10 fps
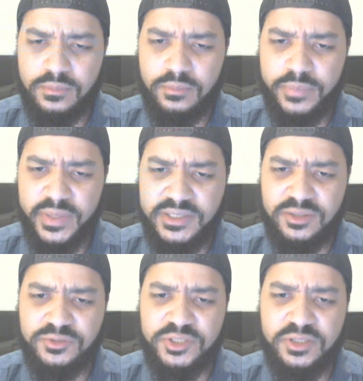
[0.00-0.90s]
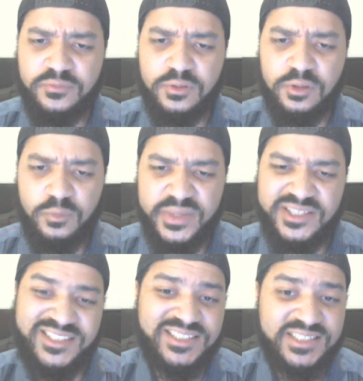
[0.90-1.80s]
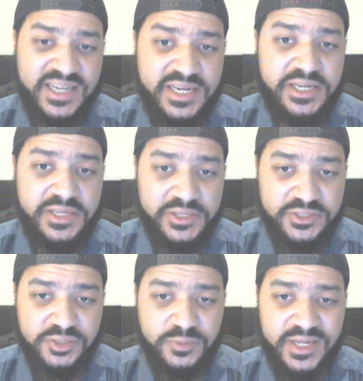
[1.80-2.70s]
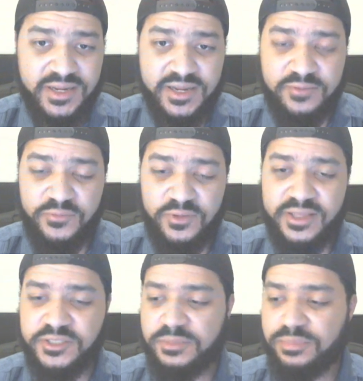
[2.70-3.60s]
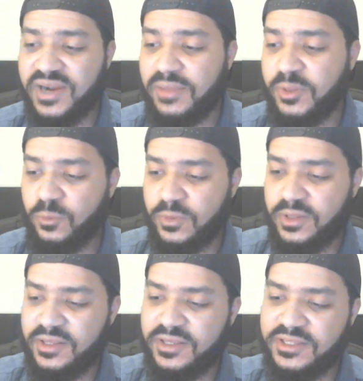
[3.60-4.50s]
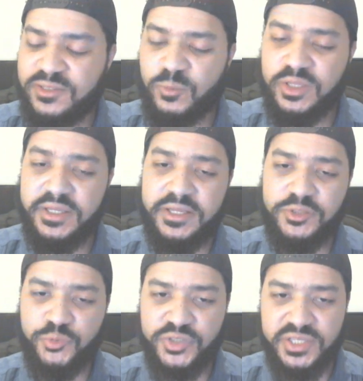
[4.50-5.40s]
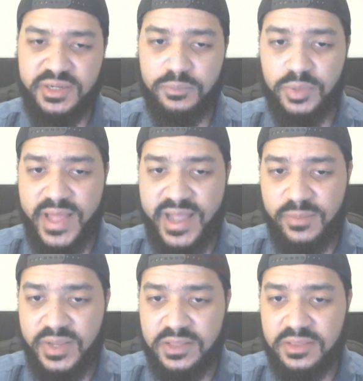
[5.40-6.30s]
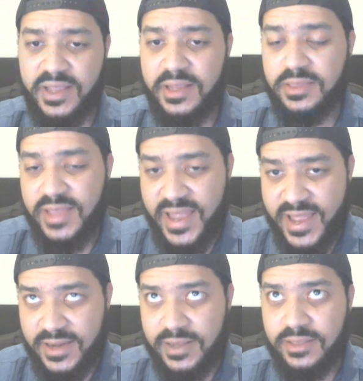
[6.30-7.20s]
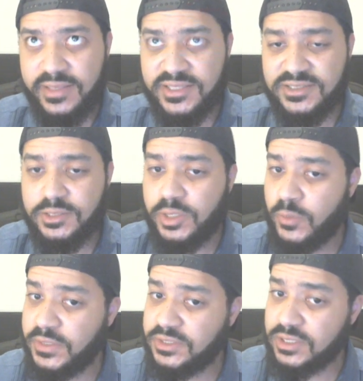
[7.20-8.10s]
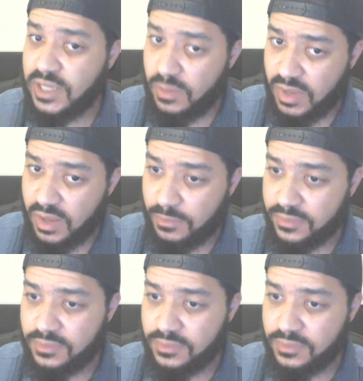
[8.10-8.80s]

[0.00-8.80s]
based on Jennifer Lopez's dating history, I kind of feel like she probably isn't really interested in black men like that, unless, it's a come up,